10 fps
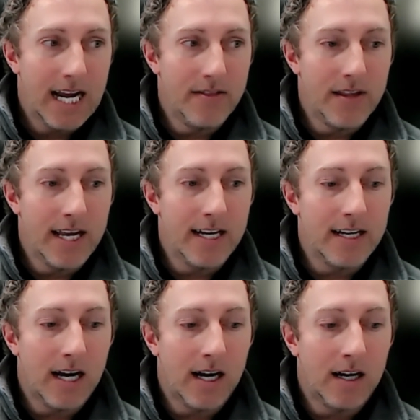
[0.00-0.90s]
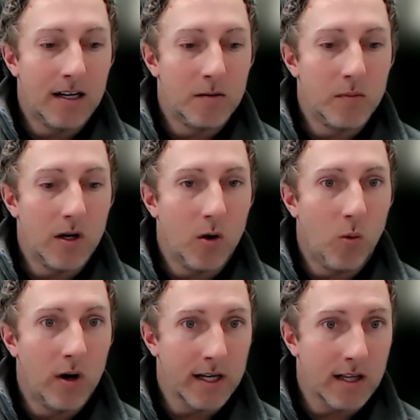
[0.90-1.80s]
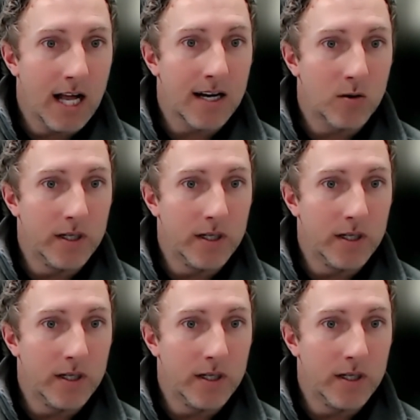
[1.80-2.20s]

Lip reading: And then 1 o'clock,